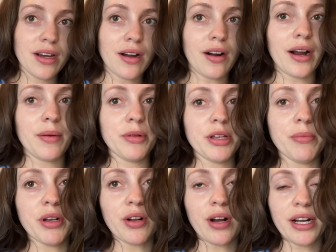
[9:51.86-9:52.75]
All right, I'm in the
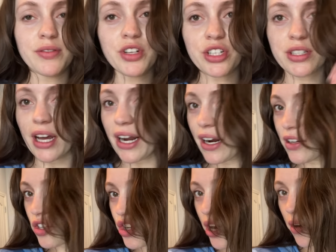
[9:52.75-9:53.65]
middle. I just got out
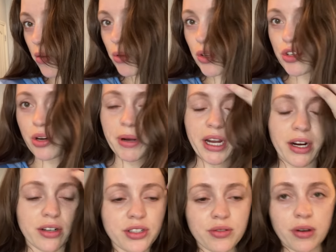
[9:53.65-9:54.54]
of the shower and blow dry my
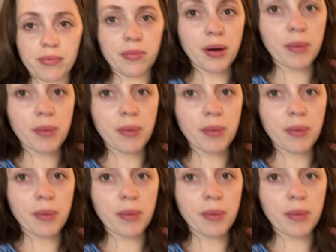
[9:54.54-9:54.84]
hair, so I'm